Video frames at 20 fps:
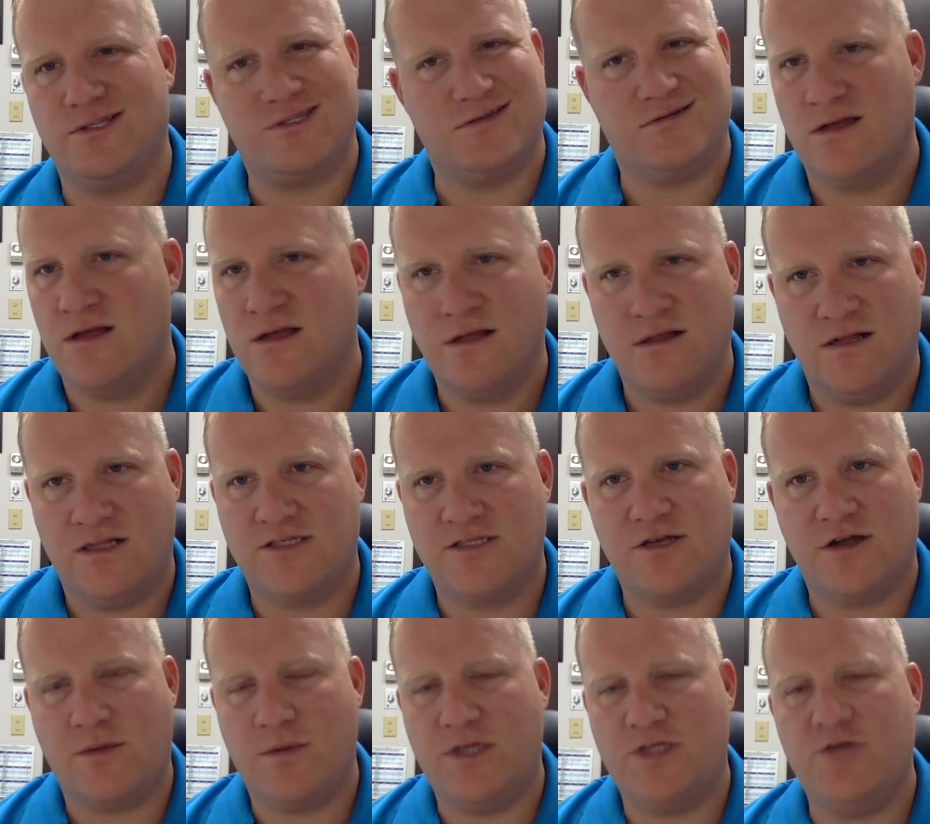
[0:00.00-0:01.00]
let's
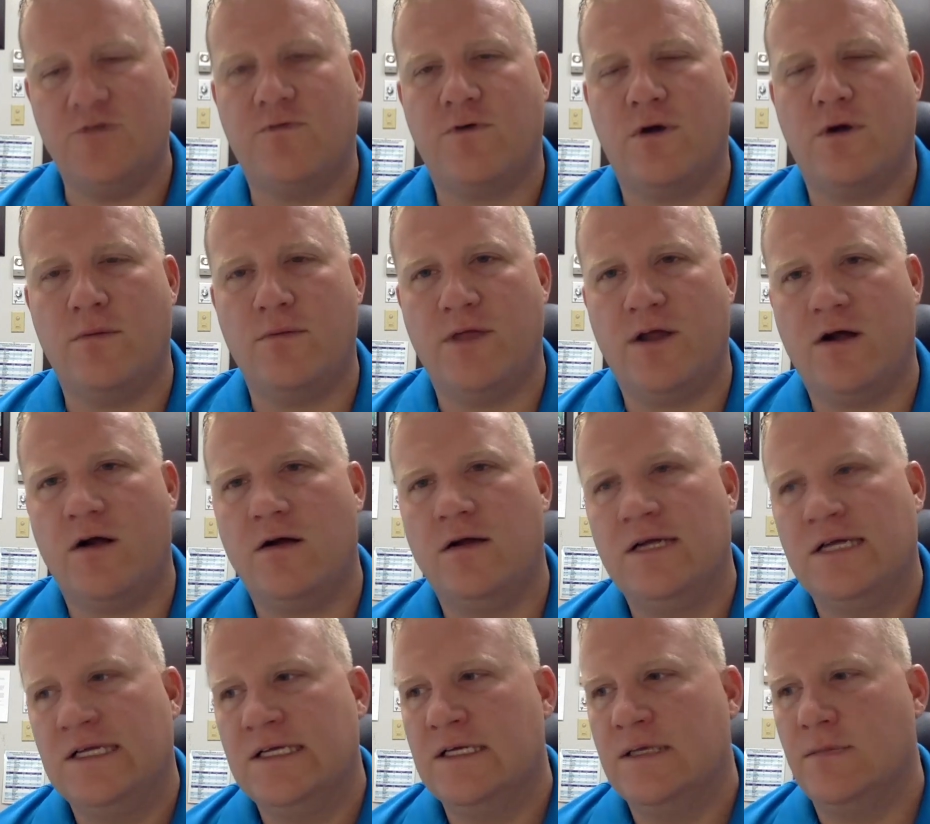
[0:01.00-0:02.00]
not be too firm
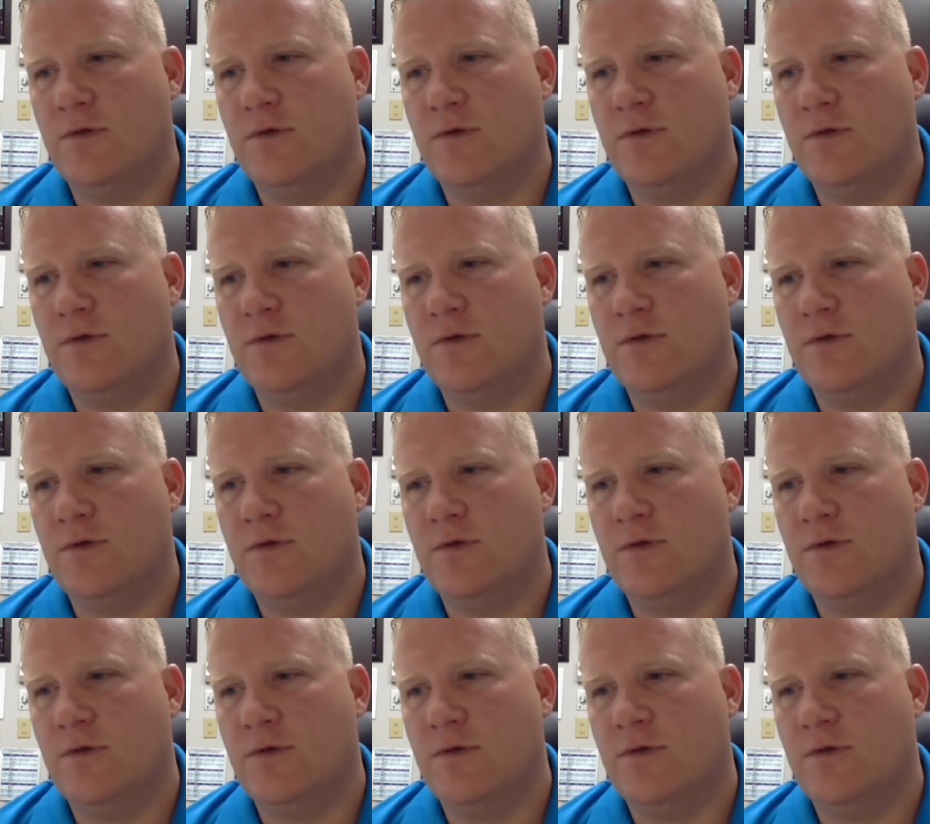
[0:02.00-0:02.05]
there.